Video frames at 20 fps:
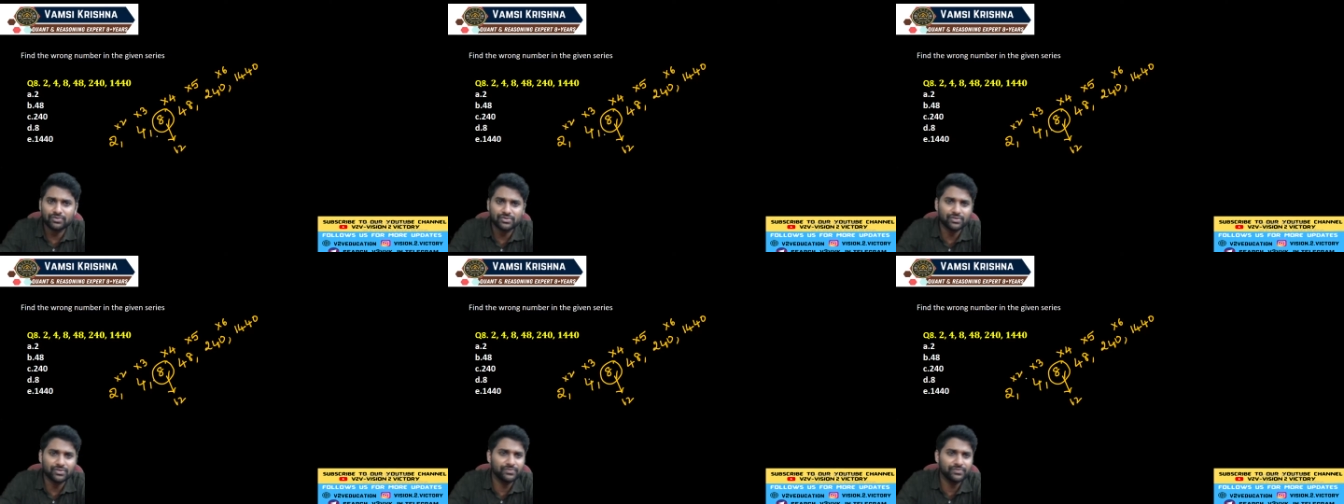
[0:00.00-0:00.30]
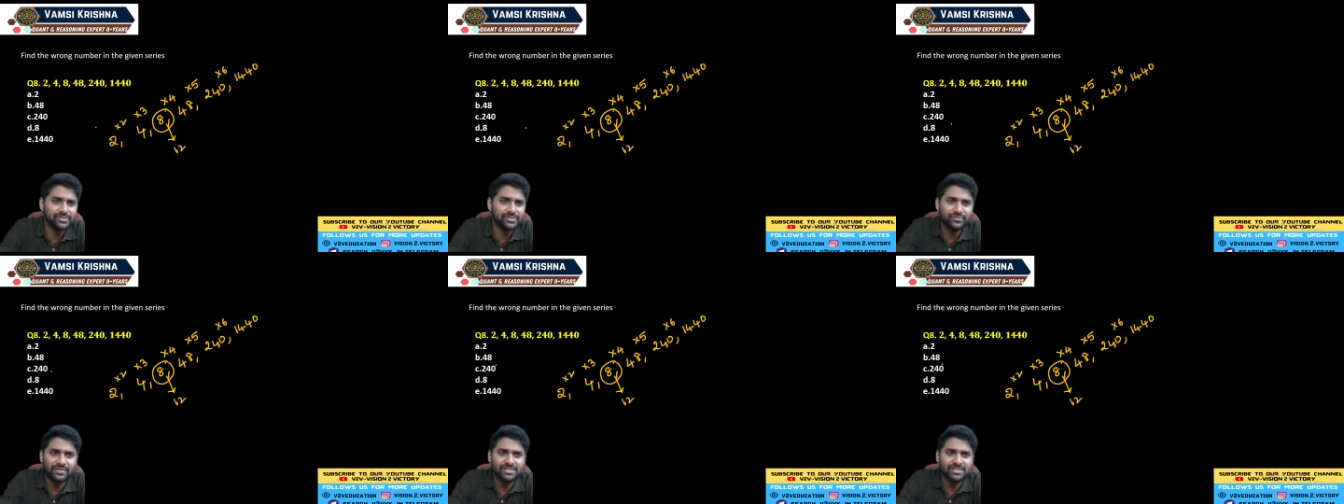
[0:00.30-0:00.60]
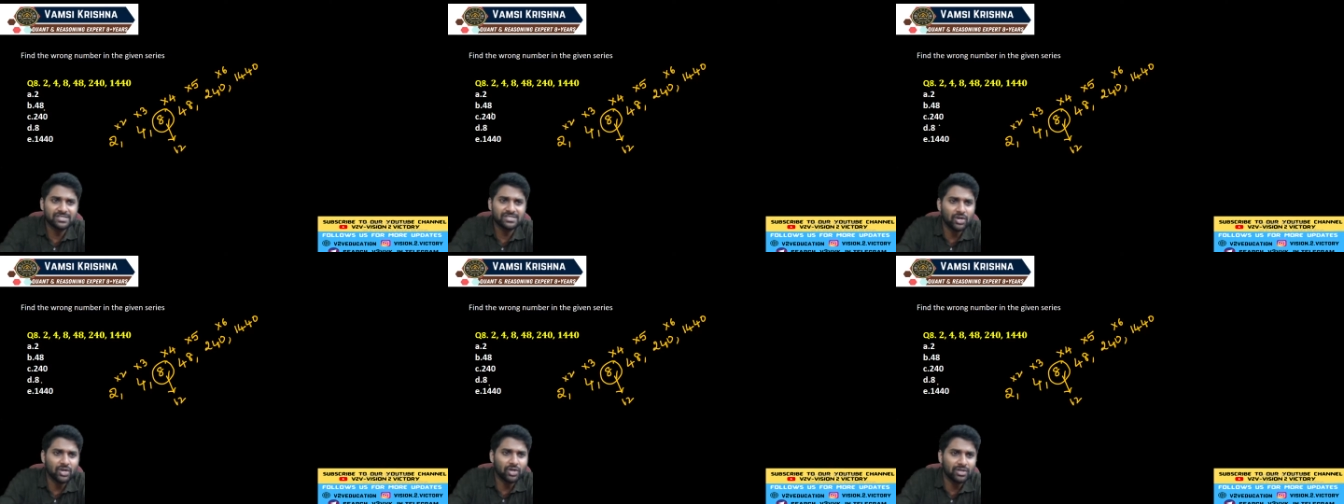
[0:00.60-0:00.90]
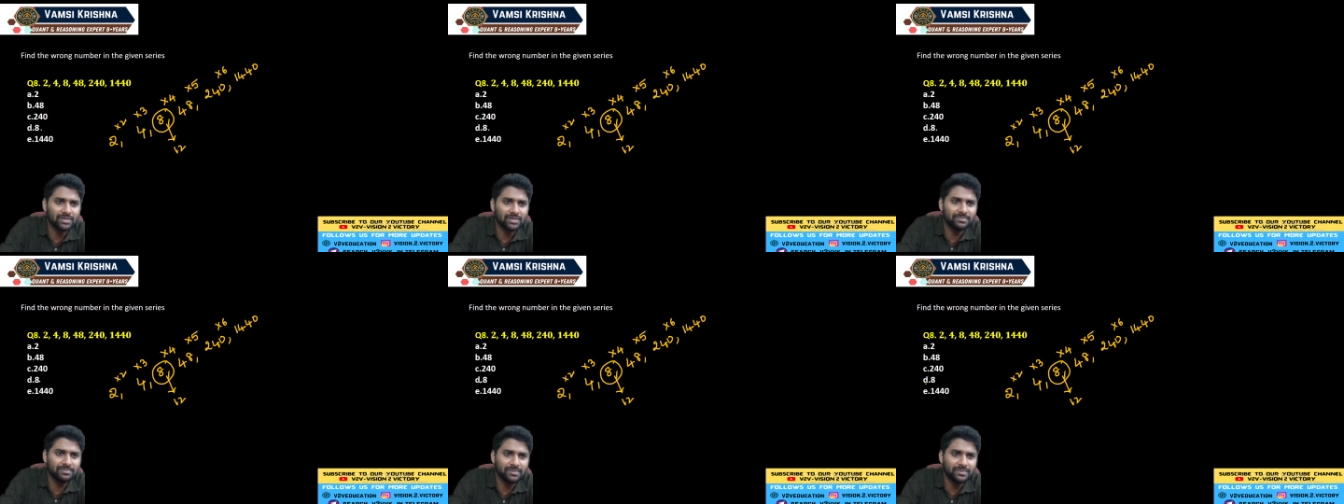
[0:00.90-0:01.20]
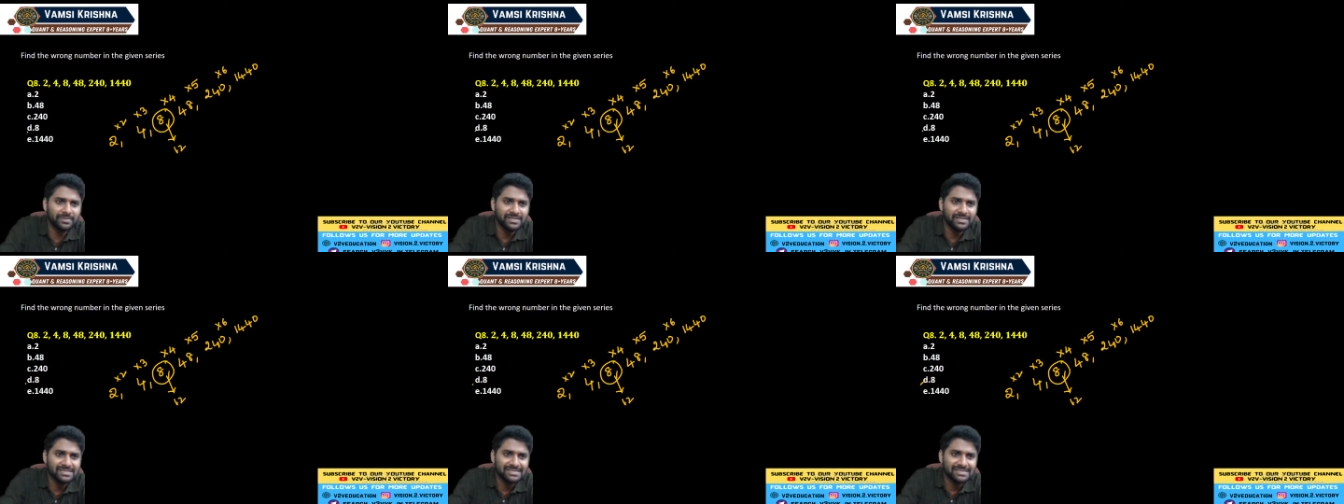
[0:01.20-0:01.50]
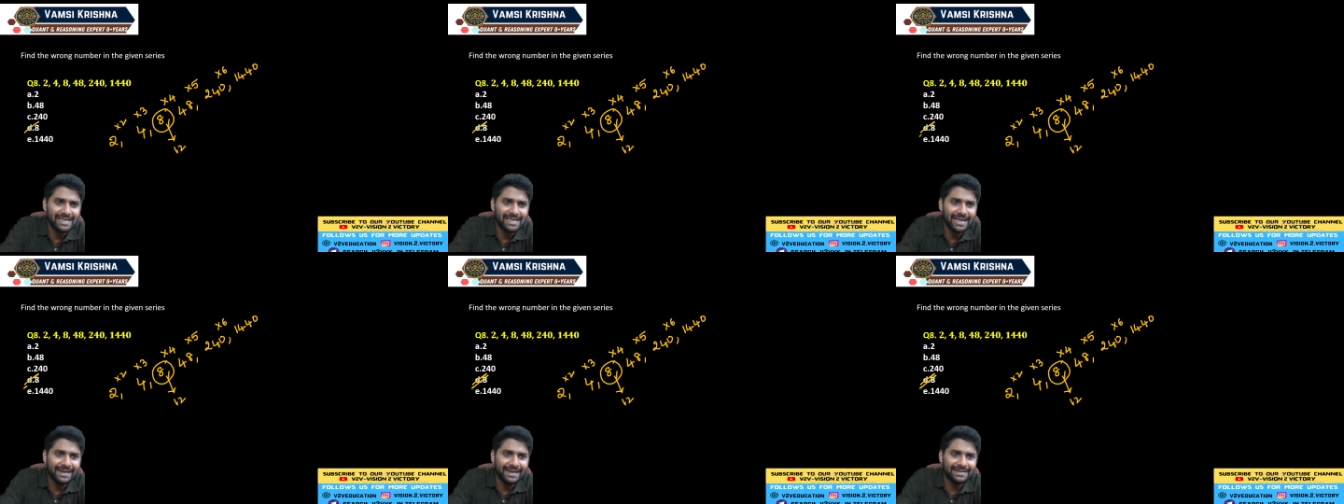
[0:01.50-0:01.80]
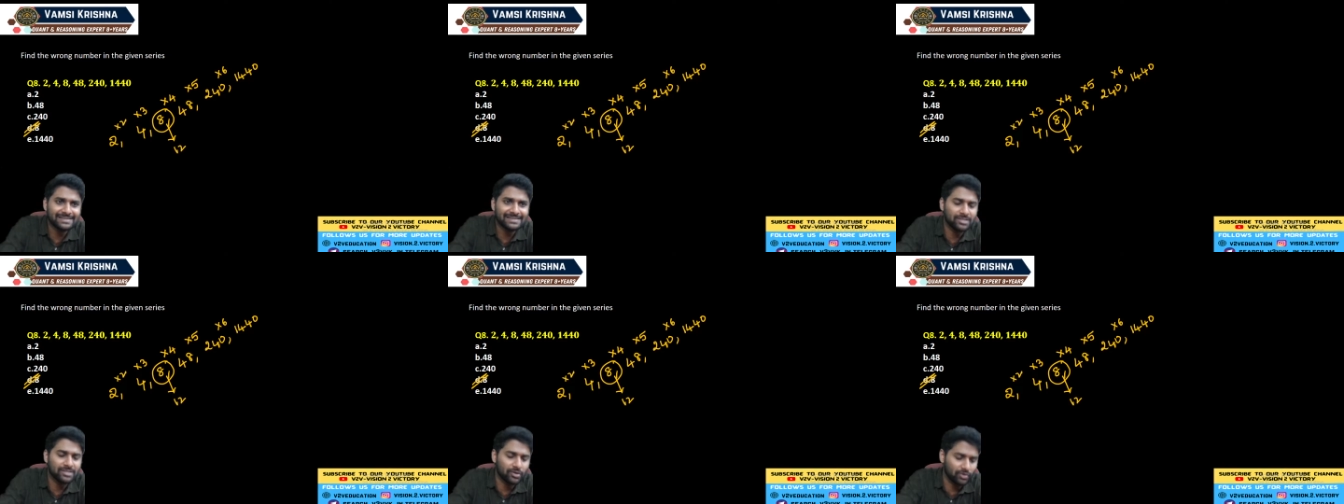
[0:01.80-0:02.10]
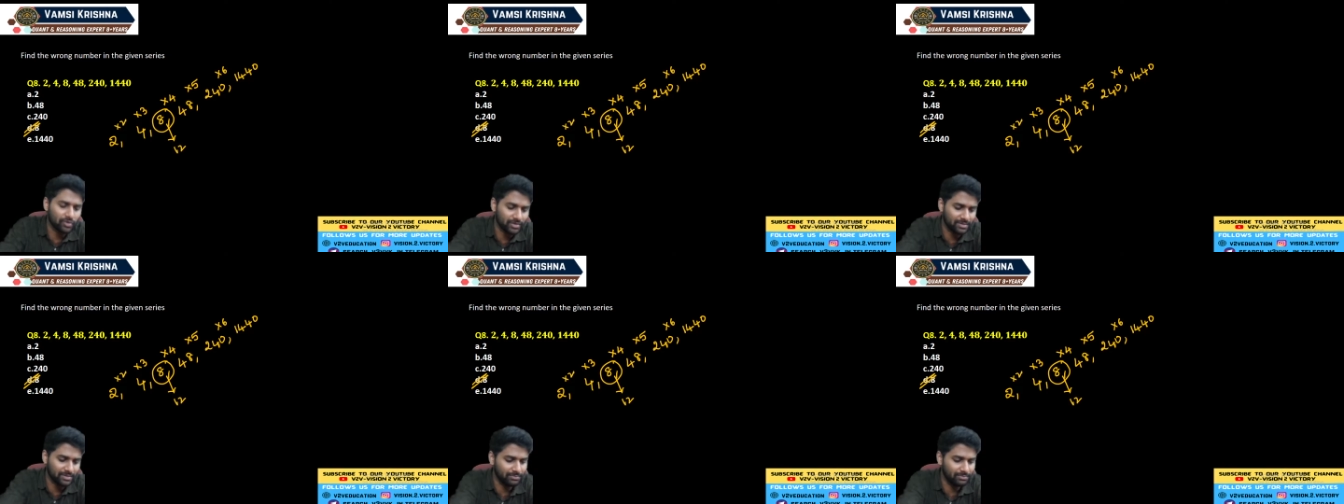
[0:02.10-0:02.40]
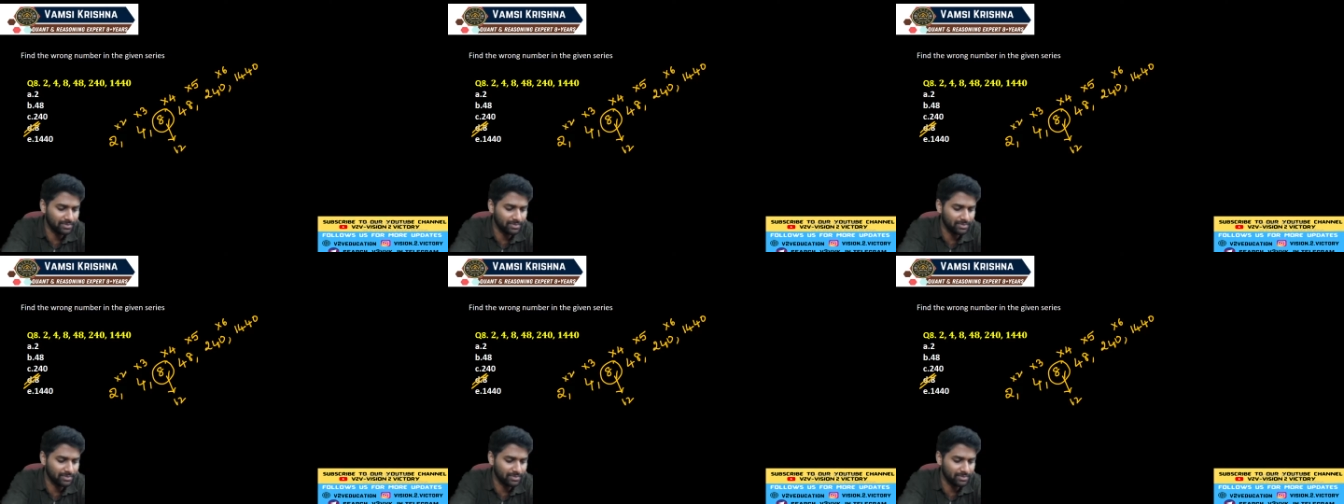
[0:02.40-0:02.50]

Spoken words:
So which one is the wrong number? Means 8 is the wrong number.